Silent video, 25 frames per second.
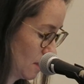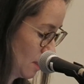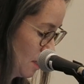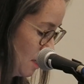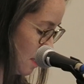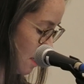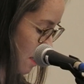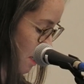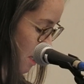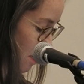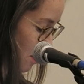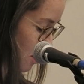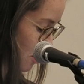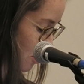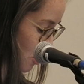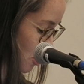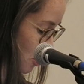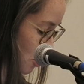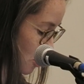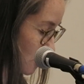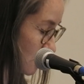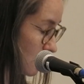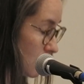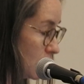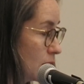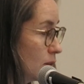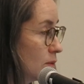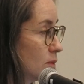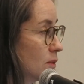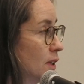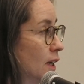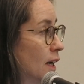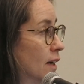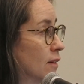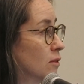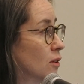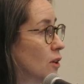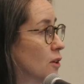in industry, we
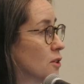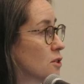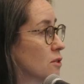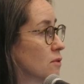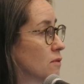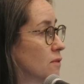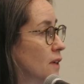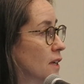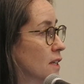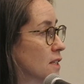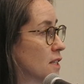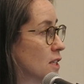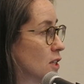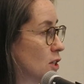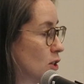have lots of fancy